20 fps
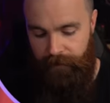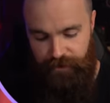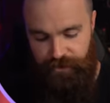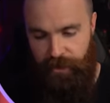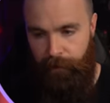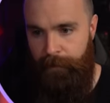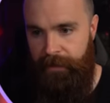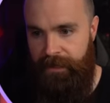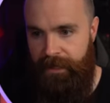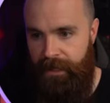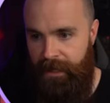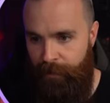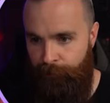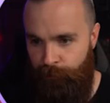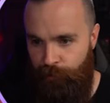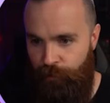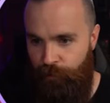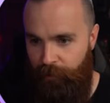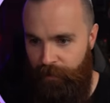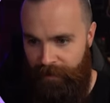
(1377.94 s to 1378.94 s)
I jump into
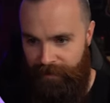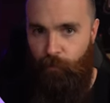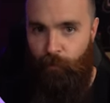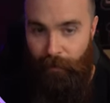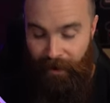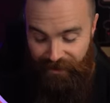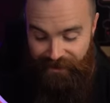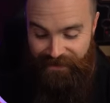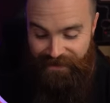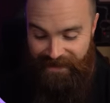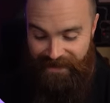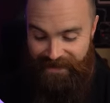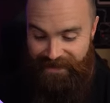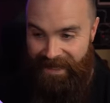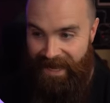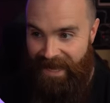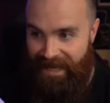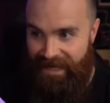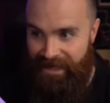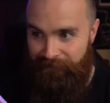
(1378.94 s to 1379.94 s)
him real quick, watch
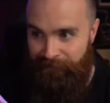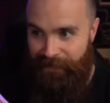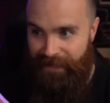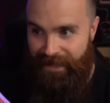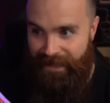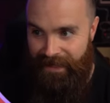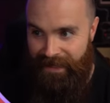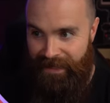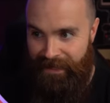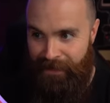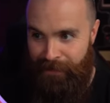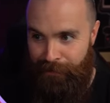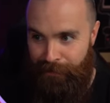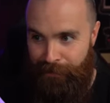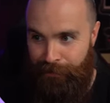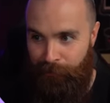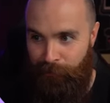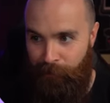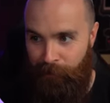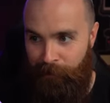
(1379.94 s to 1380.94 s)
this. I can ping
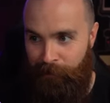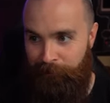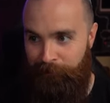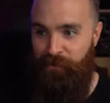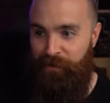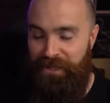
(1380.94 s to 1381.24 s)
Thor.